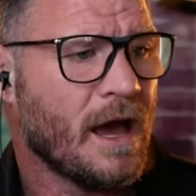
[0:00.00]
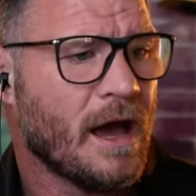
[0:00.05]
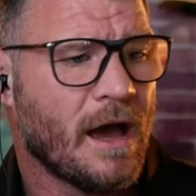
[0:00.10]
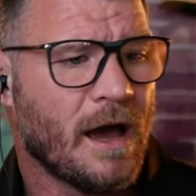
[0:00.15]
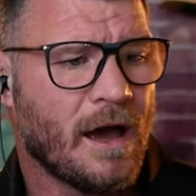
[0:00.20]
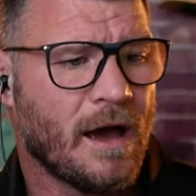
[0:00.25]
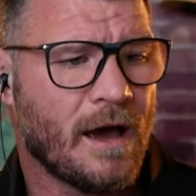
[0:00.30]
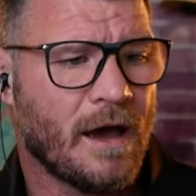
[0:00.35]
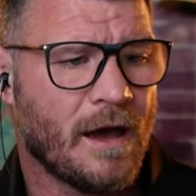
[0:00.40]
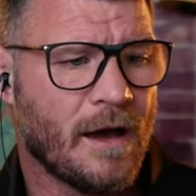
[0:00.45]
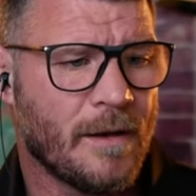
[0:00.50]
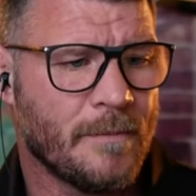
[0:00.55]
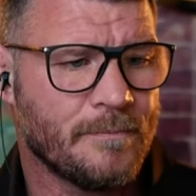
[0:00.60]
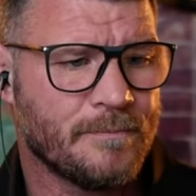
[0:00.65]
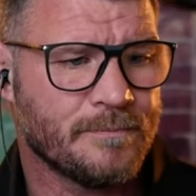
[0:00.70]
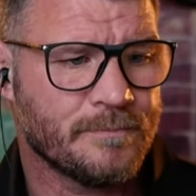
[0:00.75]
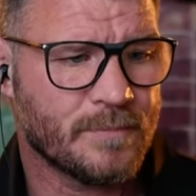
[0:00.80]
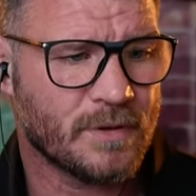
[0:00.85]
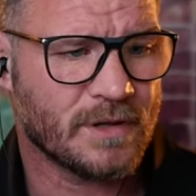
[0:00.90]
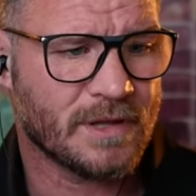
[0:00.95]
Um,
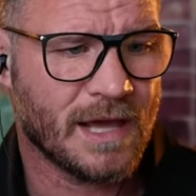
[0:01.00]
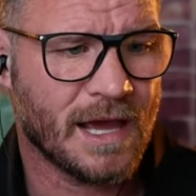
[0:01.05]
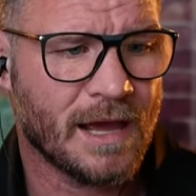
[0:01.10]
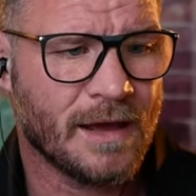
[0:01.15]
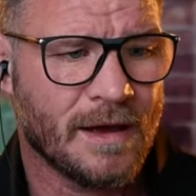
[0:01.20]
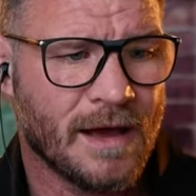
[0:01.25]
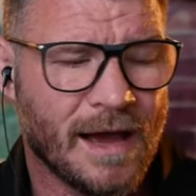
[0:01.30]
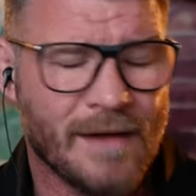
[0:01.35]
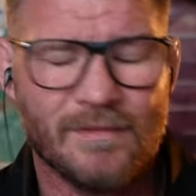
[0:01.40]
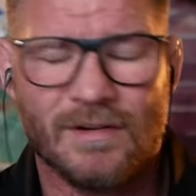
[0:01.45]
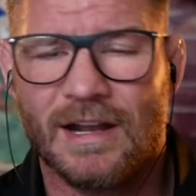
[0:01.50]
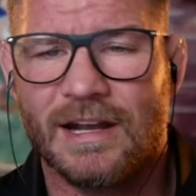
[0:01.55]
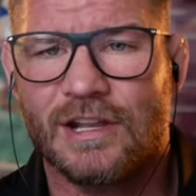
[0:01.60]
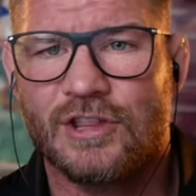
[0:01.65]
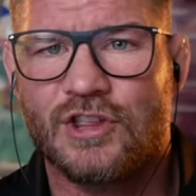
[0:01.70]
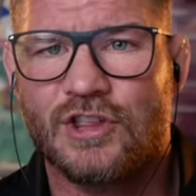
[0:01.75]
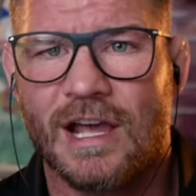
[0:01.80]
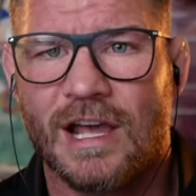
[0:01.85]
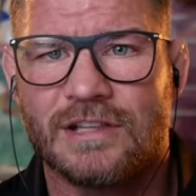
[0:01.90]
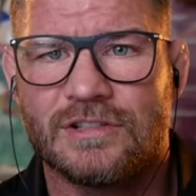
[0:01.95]
but, yeah, I haven't had a
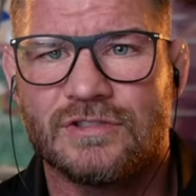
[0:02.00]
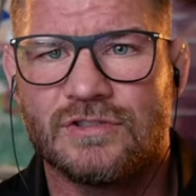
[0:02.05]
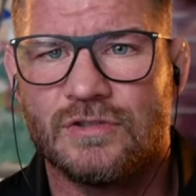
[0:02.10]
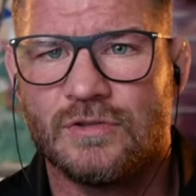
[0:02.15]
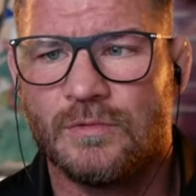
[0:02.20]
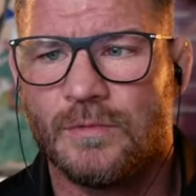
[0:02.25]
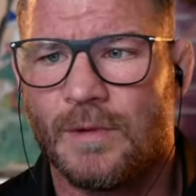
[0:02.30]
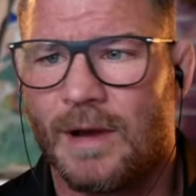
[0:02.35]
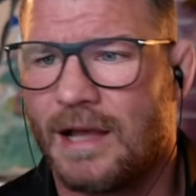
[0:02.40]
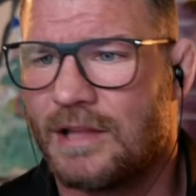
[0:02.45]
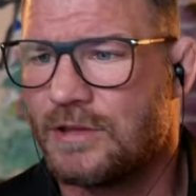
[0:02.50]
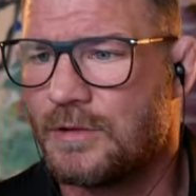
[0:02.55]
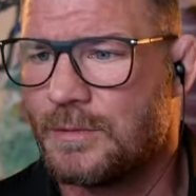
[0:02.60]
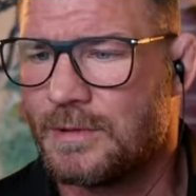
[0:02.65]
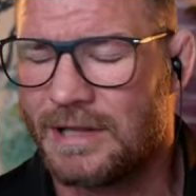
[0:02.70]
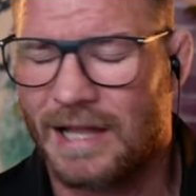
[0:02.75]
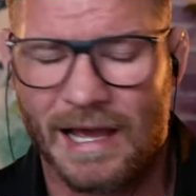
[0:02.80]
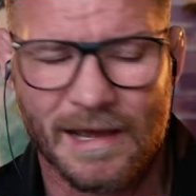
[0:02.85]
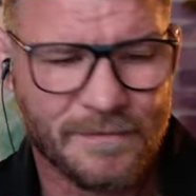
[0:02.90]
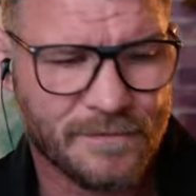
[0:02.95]
chance to uh, do a
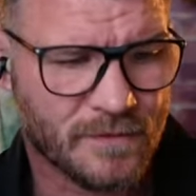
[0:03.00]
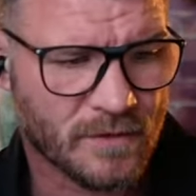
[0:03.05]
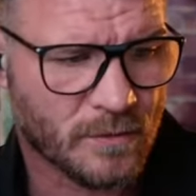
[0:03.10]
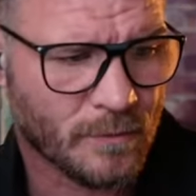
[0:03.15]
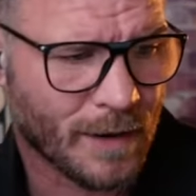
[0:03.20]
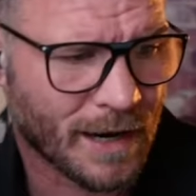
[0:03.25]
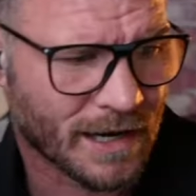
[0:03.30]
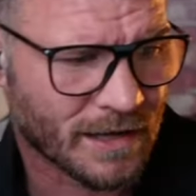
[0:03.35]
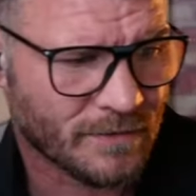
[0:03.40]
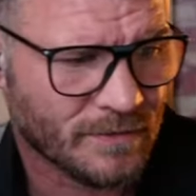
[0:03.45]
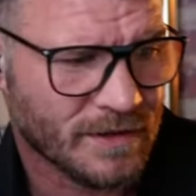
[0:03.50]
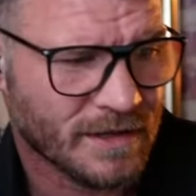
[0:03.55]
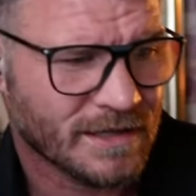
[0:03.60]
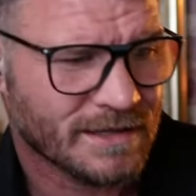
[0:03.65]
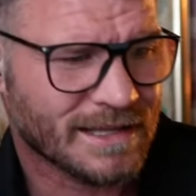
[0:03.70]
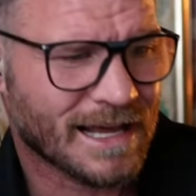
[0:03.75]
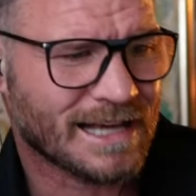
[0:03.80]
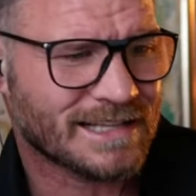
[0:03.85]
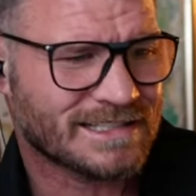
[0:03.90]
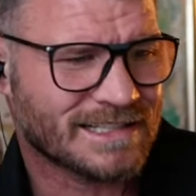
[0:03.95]
live for a while.
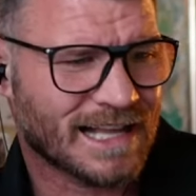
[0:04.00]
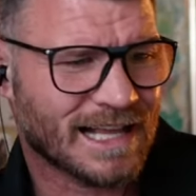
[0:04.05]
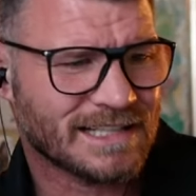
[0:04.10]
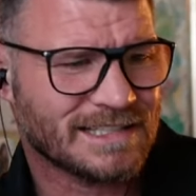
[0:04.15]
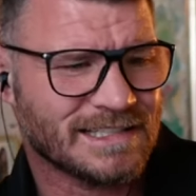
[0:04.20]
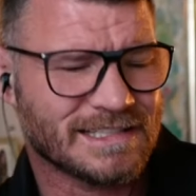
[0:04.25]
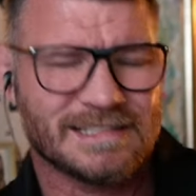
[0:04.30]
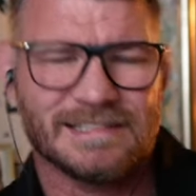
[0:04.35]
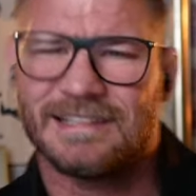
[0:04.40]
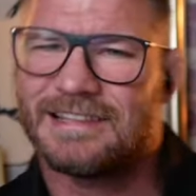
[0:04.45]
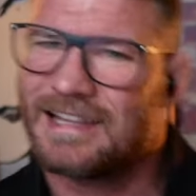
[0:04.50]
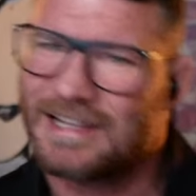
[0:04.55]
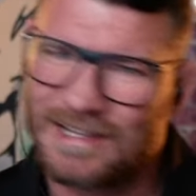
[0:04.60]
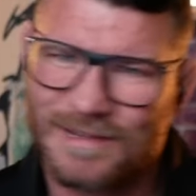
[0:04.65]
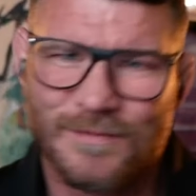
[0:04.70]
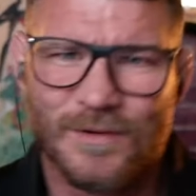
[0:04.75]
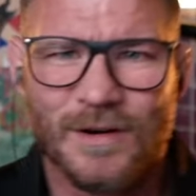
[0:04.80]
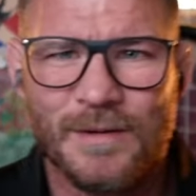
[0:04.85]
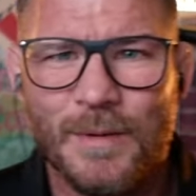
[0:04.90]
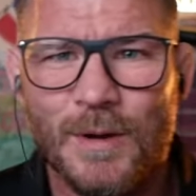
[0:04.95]
Nice glasses. Thank you
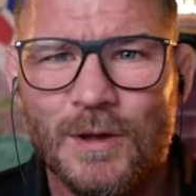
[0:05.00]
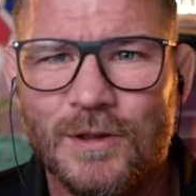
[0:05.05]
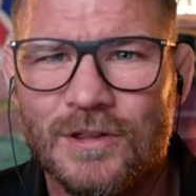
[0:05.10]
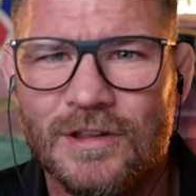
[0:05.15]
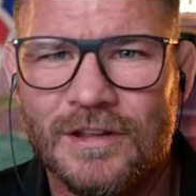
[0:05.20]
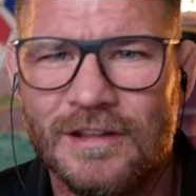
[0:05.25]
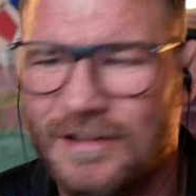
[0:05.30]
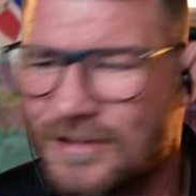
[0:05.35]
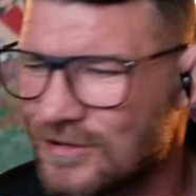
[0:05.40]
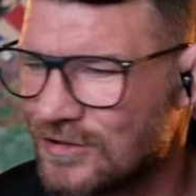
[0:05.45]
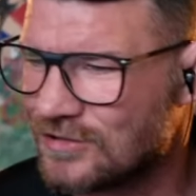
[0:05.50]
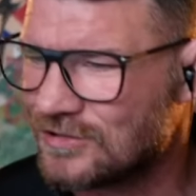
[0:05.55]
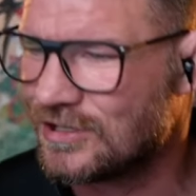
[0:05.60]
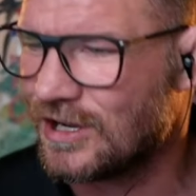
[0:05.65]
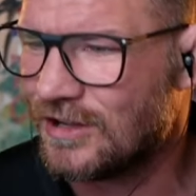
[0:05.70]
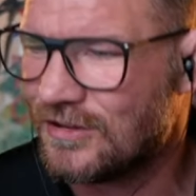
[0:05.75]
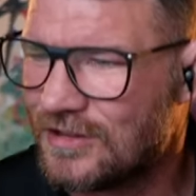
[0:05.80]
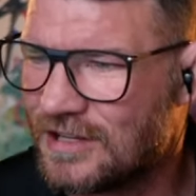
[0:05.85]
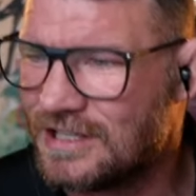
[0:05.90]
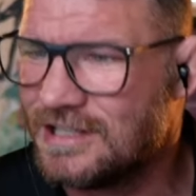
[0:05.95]
very much. Just
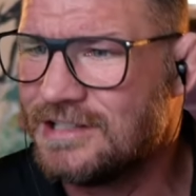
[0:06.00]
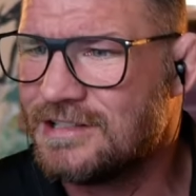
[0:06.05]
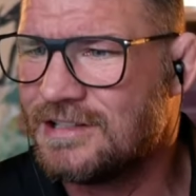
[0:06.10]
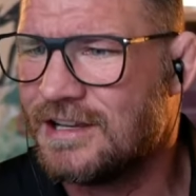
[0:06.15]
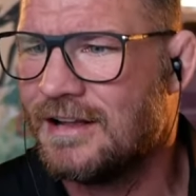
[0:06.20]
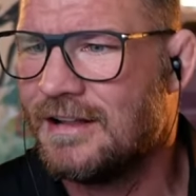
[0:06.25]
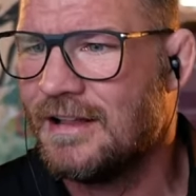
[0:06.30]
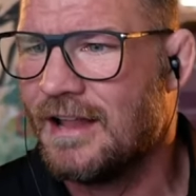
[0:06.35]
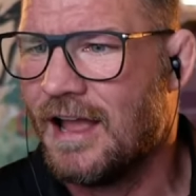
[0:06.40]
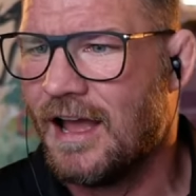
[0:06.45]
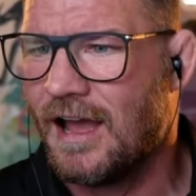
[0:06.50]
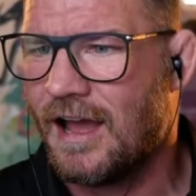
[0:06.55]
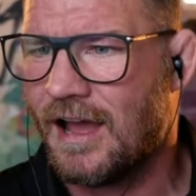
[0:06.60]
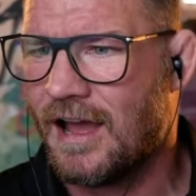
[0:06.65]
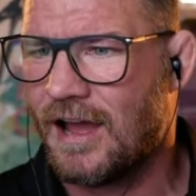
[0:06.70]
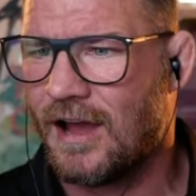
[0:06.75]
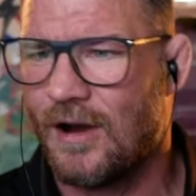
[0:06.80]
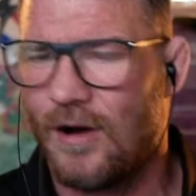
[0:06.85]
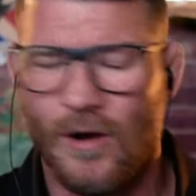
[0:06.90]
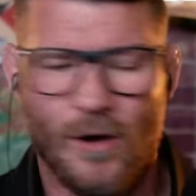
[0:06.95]
got these.
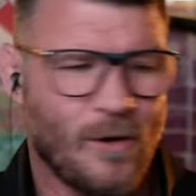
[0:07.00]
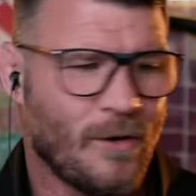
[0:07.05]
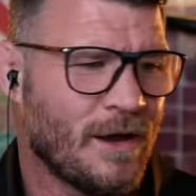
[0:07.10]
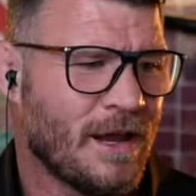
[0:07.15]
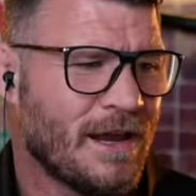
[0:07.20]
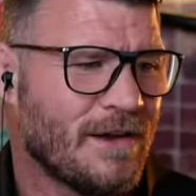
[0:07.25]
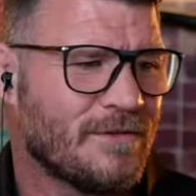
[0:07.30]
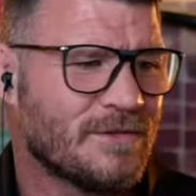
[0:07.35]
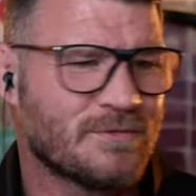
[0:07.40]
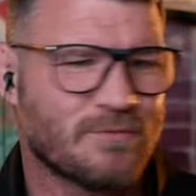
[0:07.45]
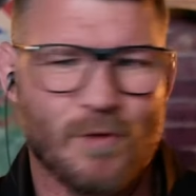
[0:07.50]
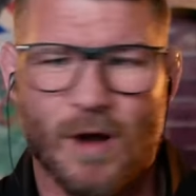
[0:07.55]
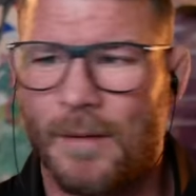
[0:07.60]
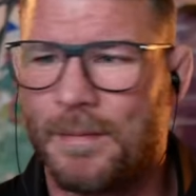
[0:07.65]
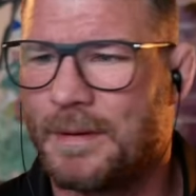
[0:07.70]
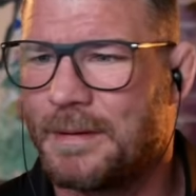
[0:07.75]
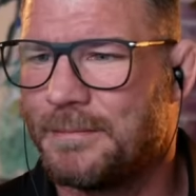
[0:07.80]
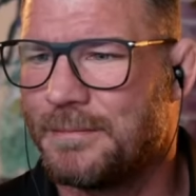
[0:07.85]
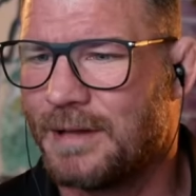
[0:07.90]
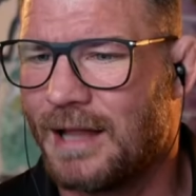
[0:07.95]
Uh, oh, here is
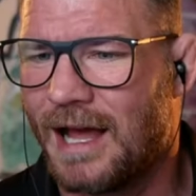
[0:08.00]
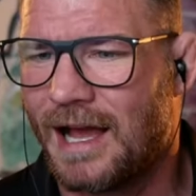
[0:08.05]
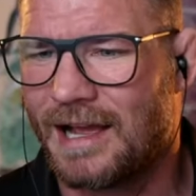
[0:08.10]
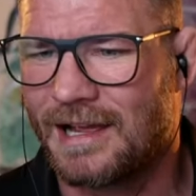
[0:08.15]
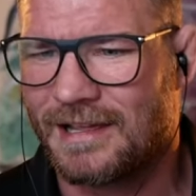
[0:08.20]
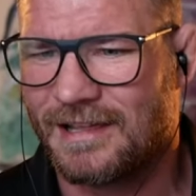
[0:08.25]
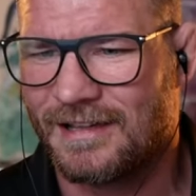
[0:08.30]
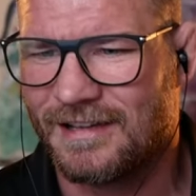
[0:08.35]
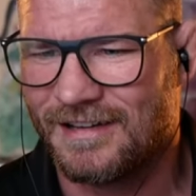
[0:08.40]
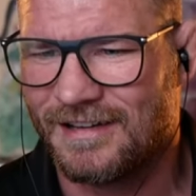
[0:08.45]
Robin Black.